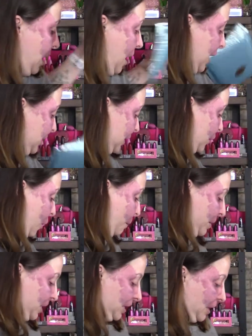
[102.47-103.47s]
I did
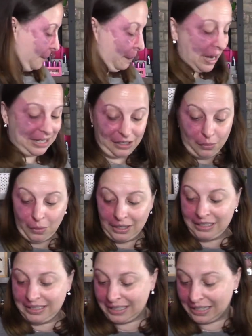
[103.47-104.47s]
open it up. I did want
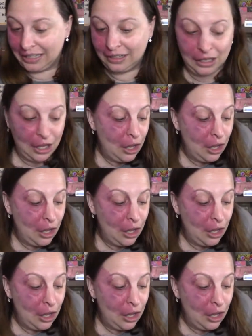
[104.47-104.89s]
to see it.